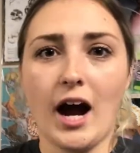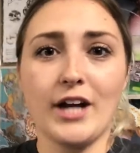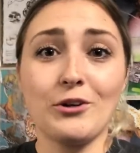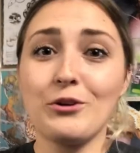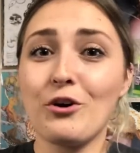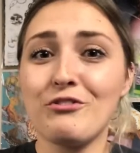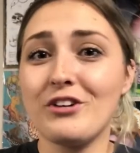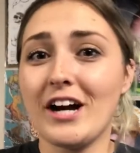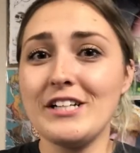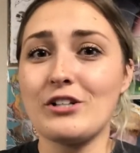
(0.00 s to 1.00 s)
I don't know if you
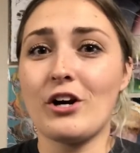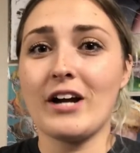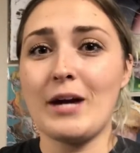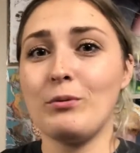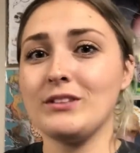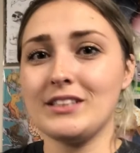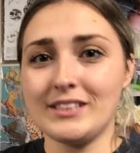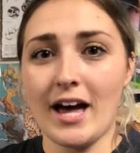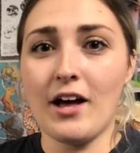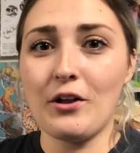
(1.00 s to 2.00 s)
guys are able to
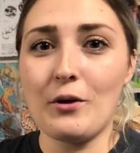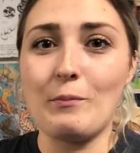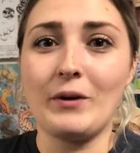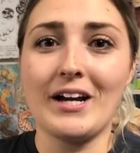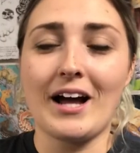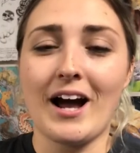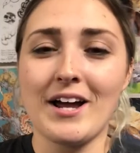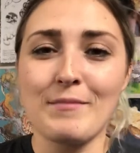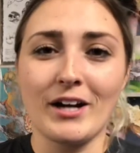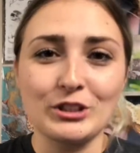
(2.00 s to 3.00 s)
tell, but I
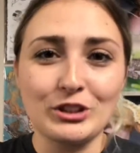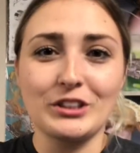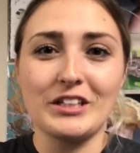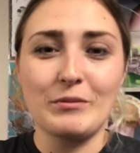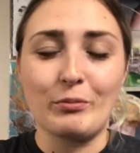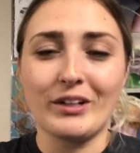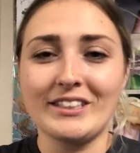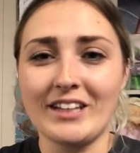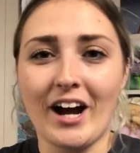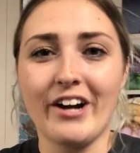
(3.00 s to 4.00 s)
am actually pretty
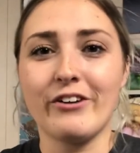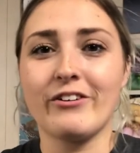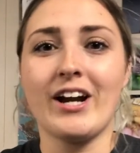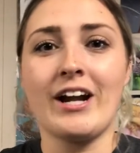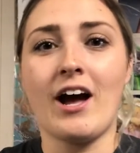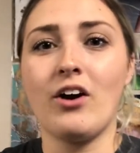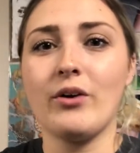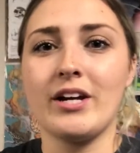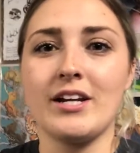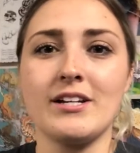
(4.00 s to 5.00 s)
tired right now.
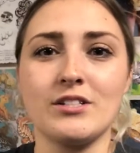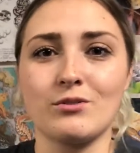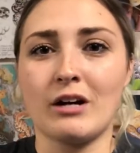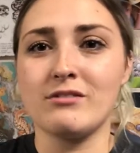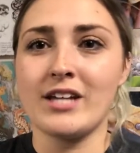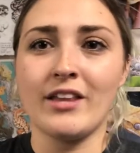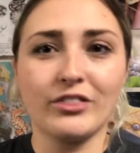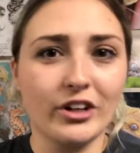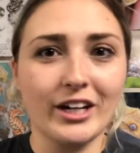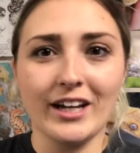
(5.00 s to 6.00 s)
It is around
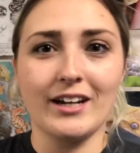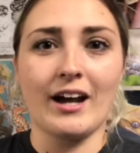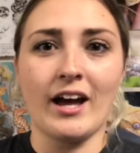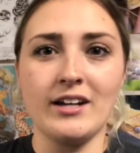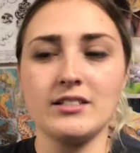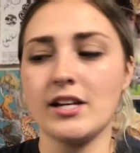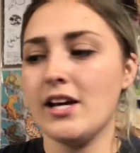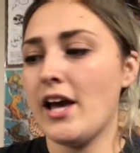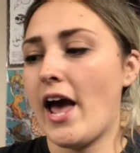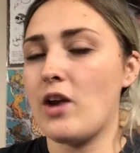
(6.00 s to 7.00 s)
10:30 at night,
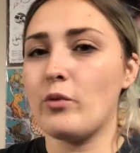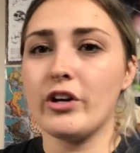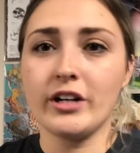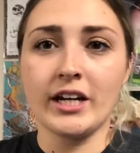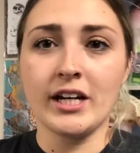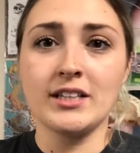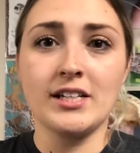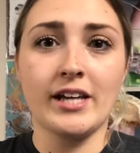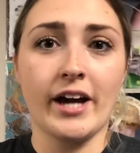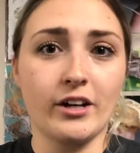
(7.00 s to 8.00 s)
and we are getting the
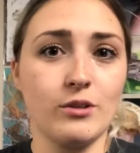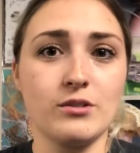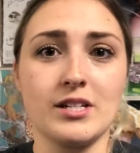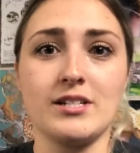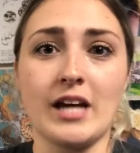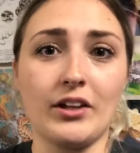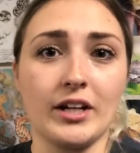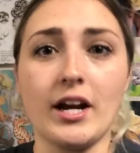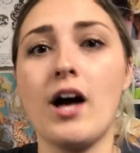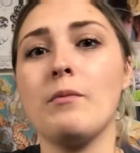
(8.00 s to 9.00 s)
geckos
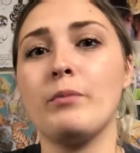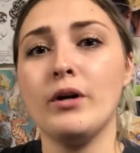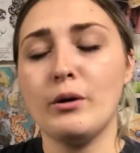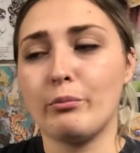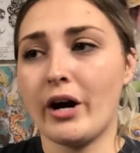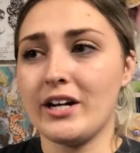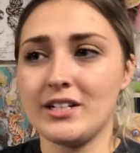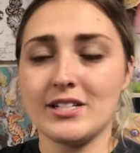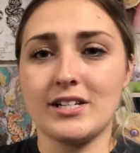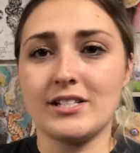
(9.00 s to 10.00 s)
delied up.
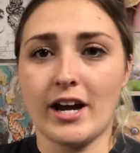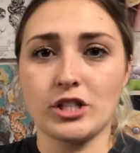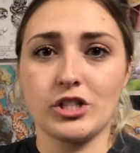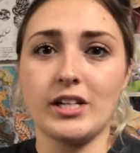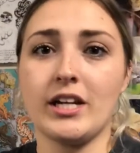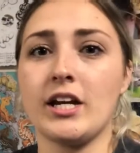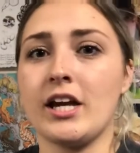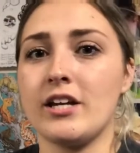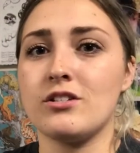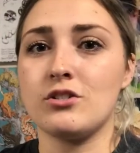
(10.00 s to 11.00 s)
Brandon is actually getting
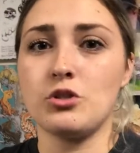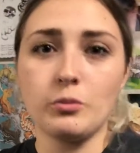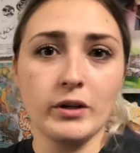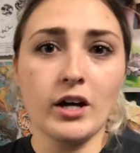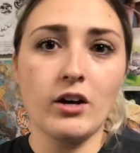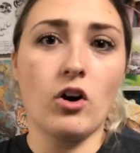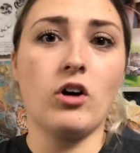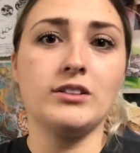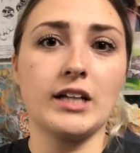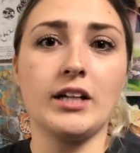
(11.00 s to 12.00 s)
his dubia
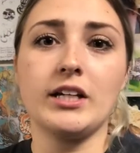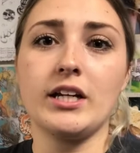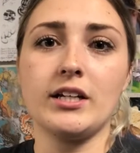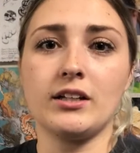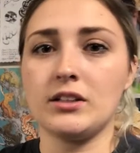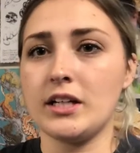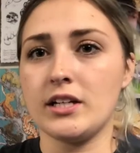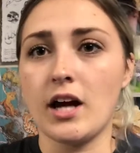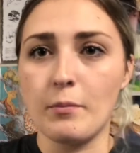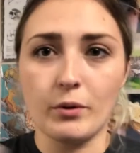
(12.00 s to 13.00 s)
all delied, cleaned
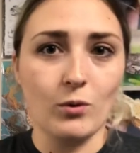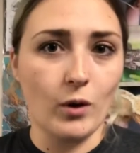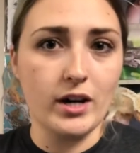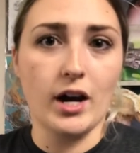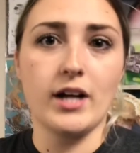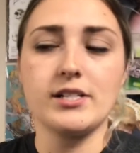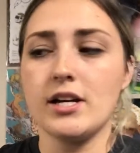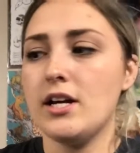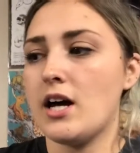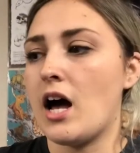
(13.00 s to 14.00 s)
up and whatnot
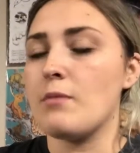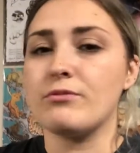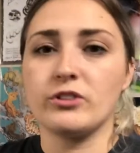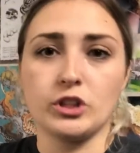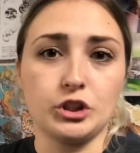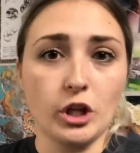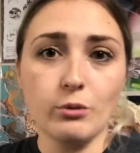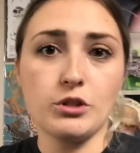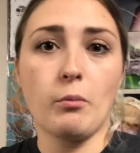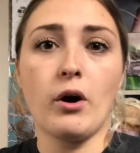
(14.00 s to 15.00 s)
for the show
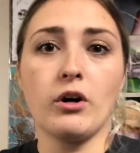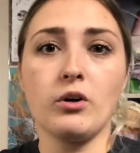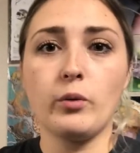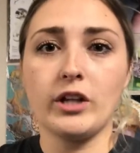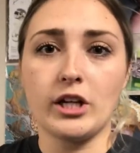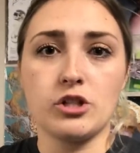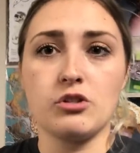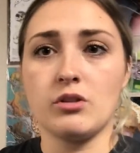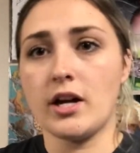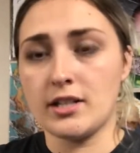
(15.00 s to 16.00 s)
tomorrow. We like to
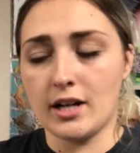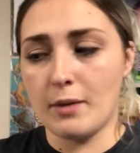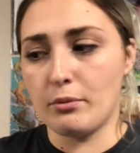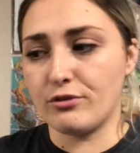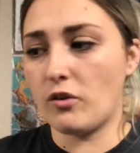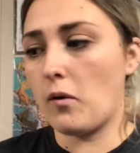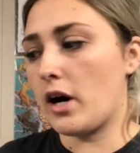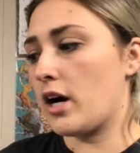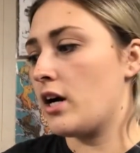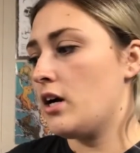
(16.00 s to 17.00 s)
do that the night
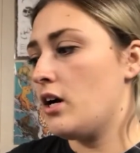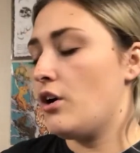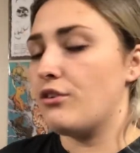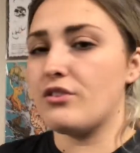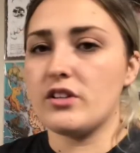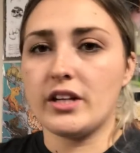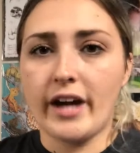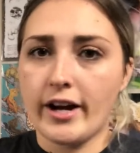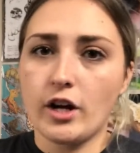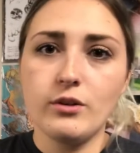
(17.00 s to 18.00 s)
before. For the
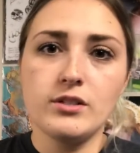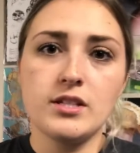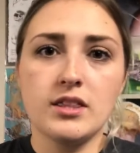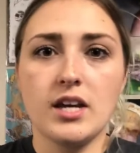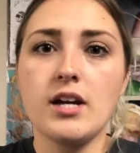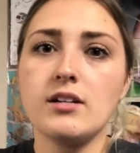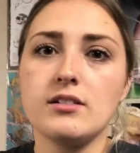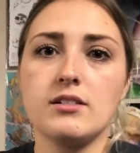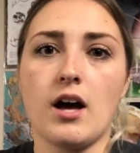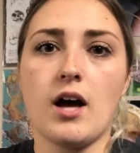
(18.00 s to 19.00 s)
geckos and
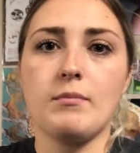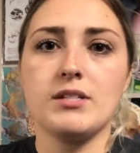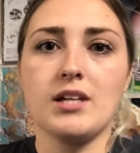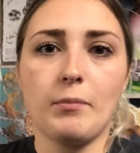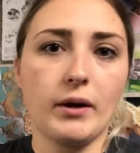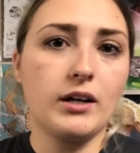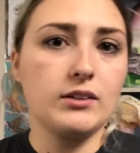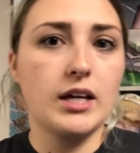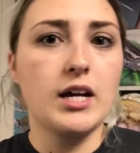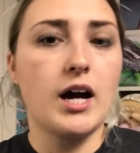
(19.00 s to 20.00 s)
things,
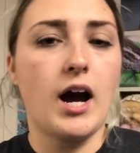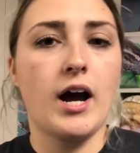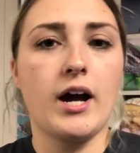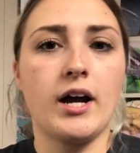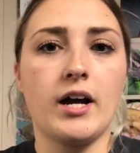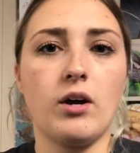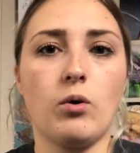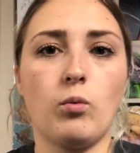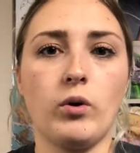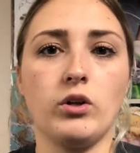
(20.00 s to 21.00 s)
typically I
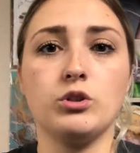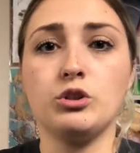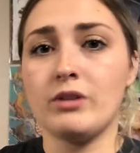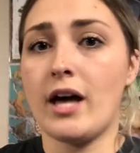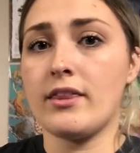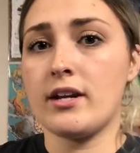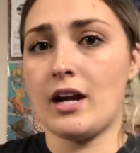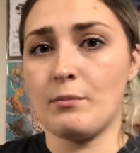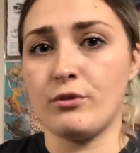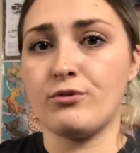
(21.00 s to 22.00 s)
will do that the
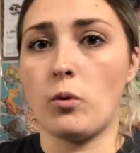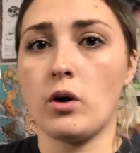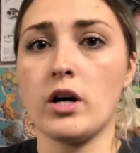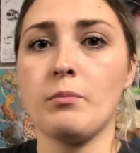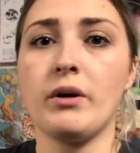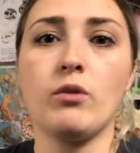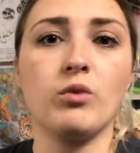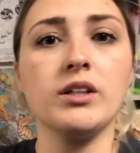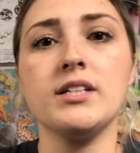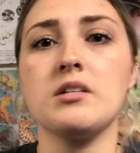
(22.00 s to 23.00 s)
night before, but it
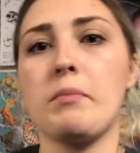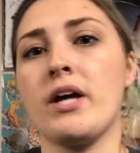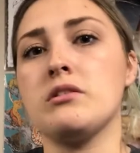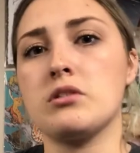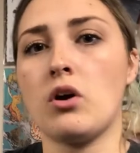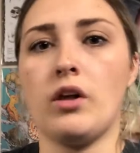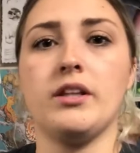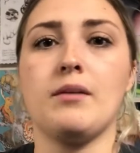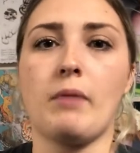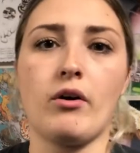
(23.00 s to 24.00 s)
really depends on
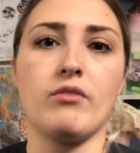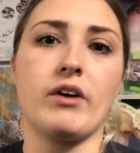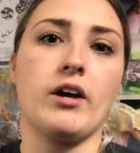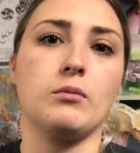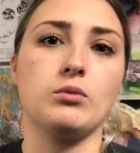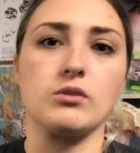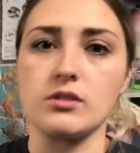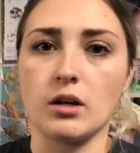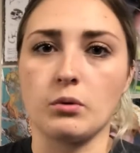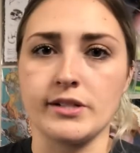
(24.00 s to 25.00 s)
the amount of animals
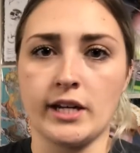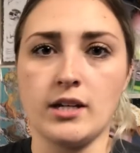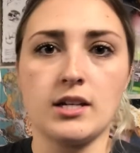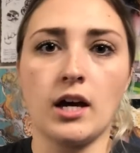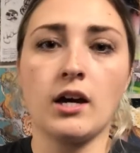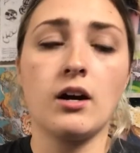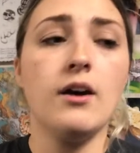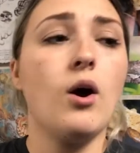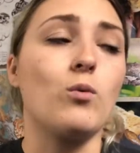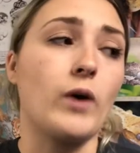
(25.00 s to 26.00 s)
that we're taking.
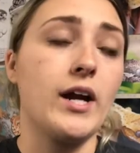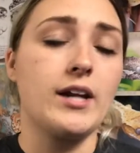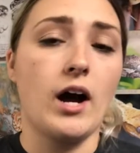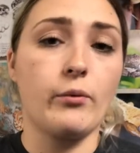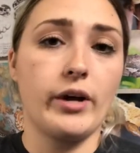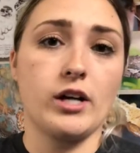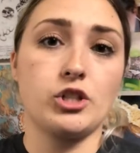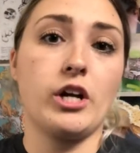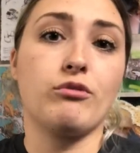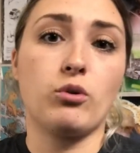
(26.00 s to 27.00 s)
Right now we
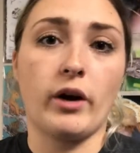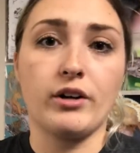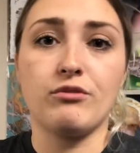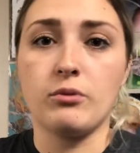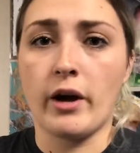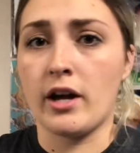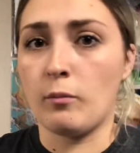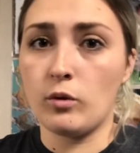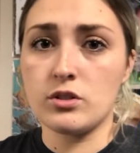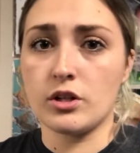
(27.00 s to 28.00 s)
actually have quite a few
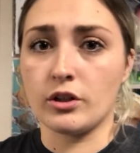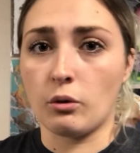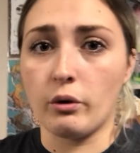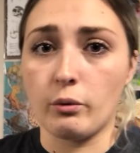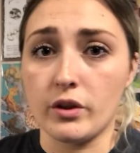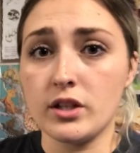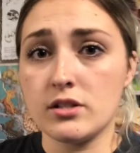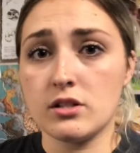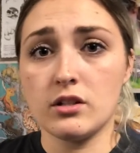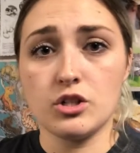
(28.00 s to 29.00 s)
animals that are going with us
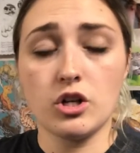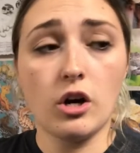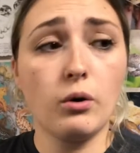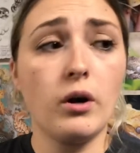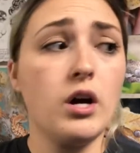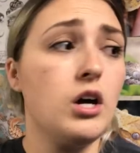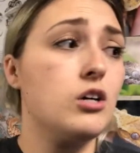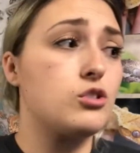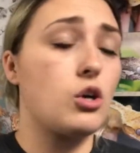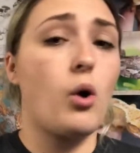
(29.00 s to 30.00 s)
to the show,
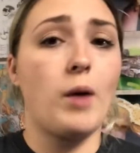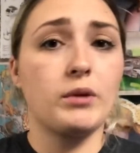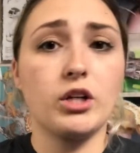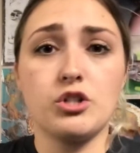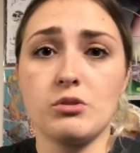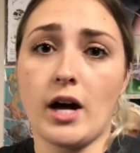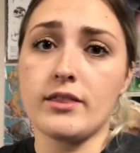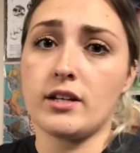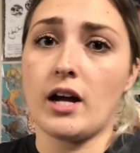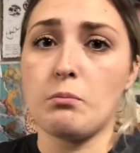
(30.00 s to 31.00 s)
so I'm gonna do that
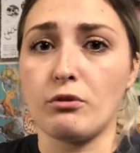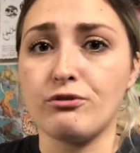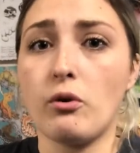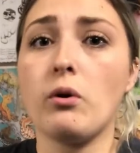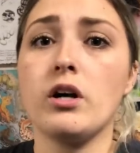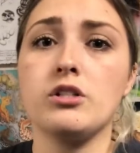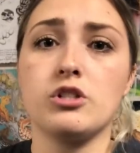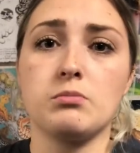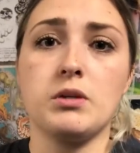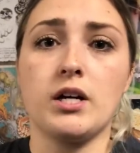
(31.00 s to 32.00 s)
the night before
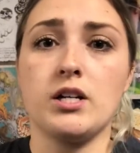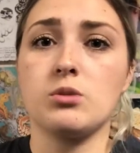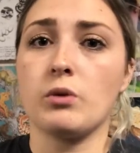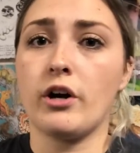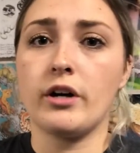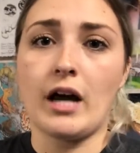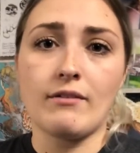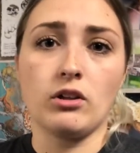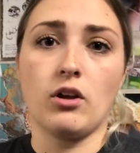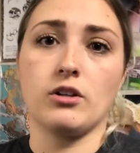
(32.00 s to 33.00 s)
just because we already have
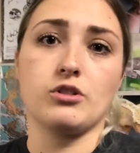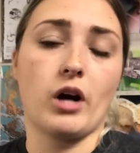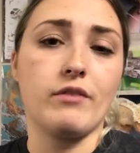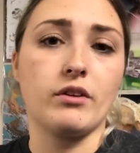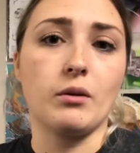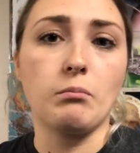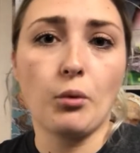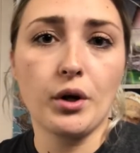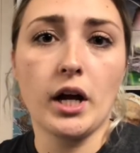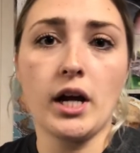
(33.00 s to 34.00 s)
a long drive in the
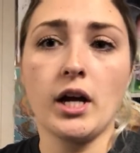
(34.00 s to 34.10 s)
morning.